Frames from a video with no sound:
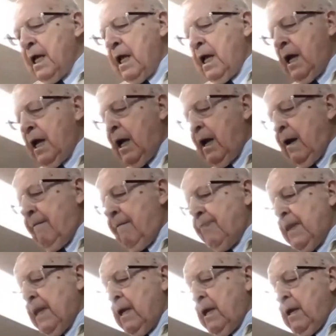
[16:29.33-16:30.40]
uh,
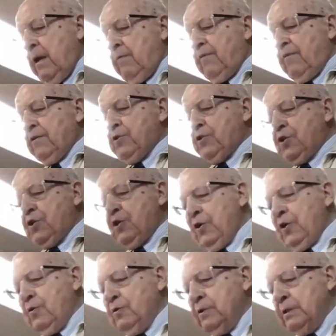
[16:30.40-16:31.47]
verse
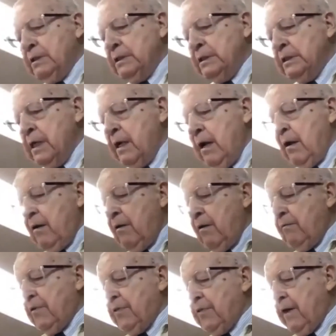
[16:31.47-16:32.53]
2
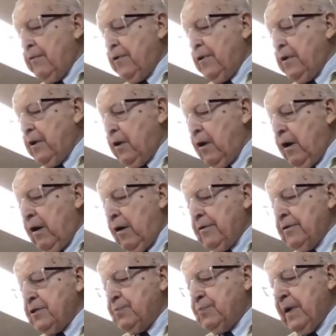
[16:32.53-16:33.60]
For therefore the law of
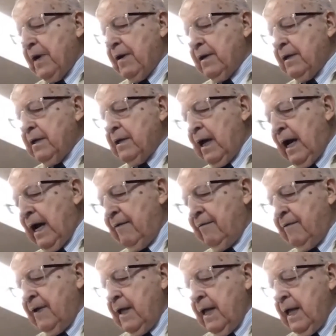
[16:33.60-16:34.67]
the Spirit and life
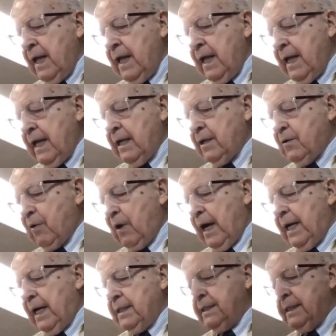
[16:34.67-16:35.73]
in
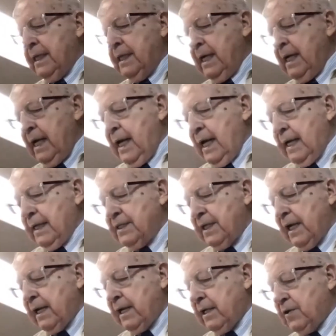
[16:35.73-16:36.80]
Christ has
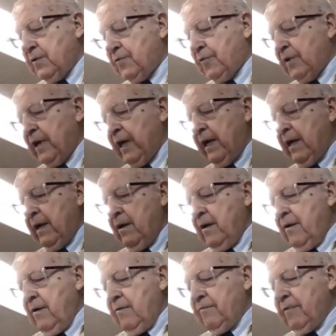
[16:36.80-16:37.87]
set us free
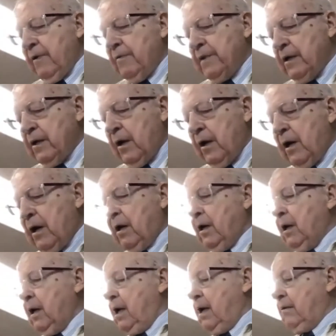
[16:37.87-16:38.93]
from the
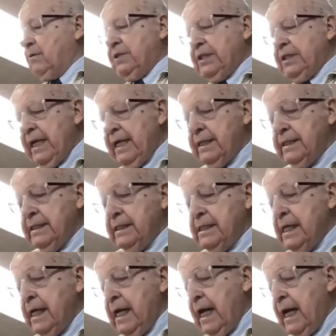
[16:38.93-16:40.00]
law of sin
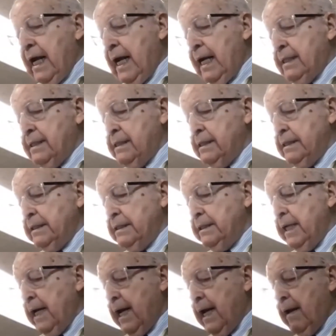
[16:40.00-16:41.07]
and
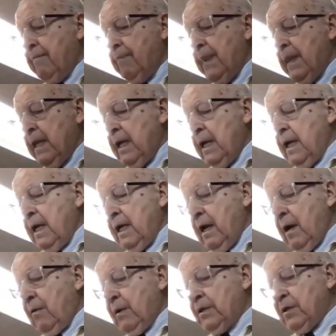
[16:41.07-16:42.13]
death.
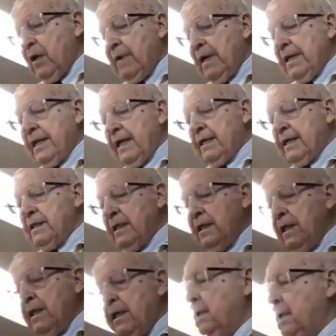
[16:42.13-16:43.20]
Now, we're talking about
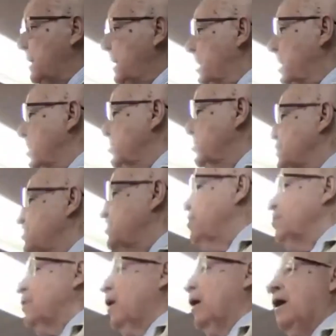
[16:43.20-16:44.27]
that there's a
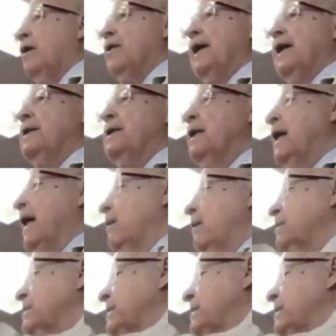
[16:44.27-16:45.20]
new law then. Here was